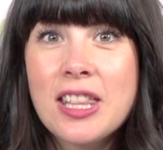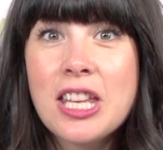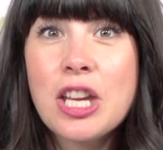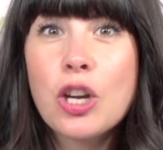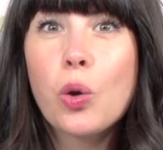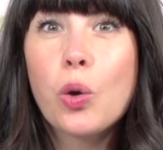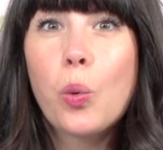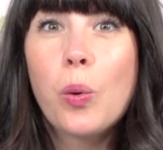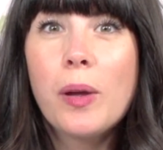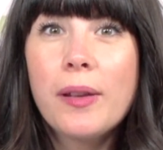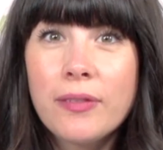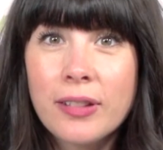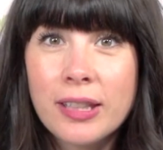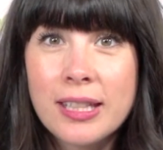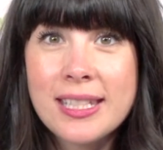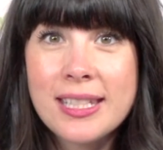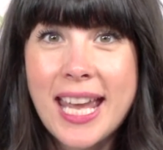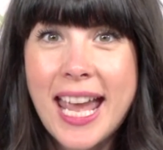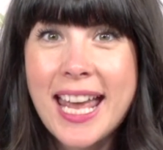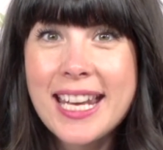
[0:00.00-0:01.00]
the
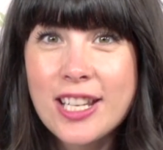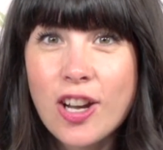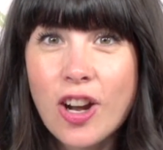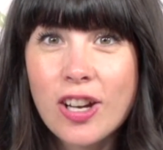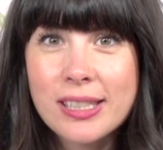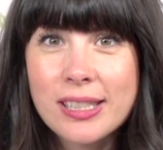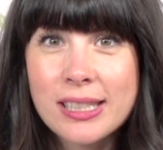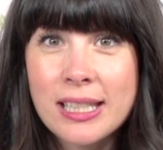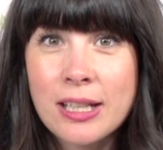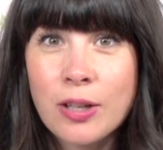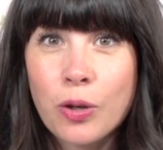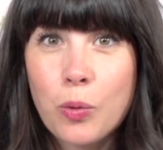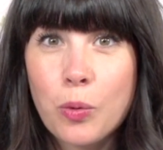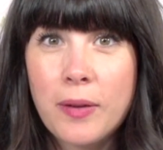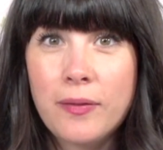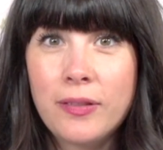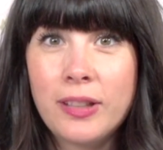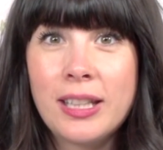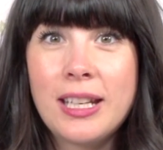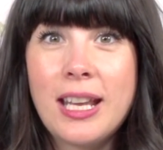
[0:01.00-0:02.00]
equivalent, antioxidant
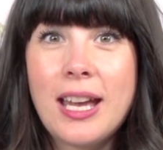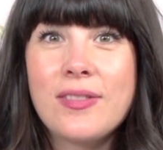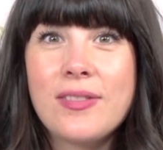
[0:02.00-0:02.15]
equivalent